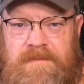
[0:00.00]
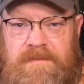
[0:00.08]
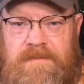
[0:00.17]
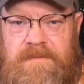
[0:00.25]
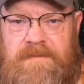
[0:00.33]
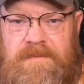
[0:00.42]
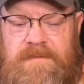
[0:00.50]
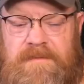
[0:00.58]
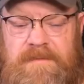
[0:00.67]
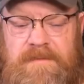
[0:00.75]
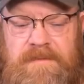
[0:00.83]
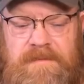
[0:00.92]

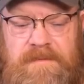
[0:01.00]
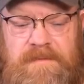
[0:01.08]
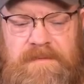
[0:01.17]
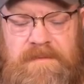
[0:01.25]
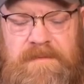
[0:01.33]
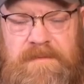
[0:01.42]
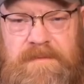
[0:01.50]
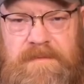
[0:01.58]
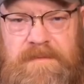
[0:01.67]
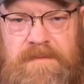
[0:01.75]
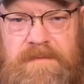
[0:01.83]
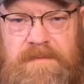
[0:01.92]

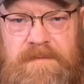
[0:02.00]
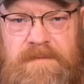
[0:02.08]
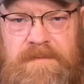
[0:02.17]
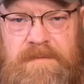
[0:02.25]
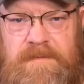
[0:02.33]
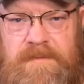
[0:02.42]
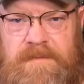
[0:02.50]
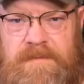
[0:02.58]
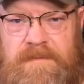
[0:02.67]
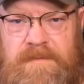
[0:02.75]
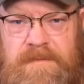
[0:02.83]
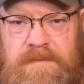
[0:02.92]

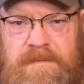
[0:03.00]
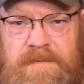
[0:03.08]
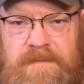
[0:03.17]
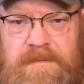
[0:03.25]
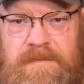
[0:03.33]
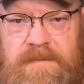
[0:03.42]
(not speaking)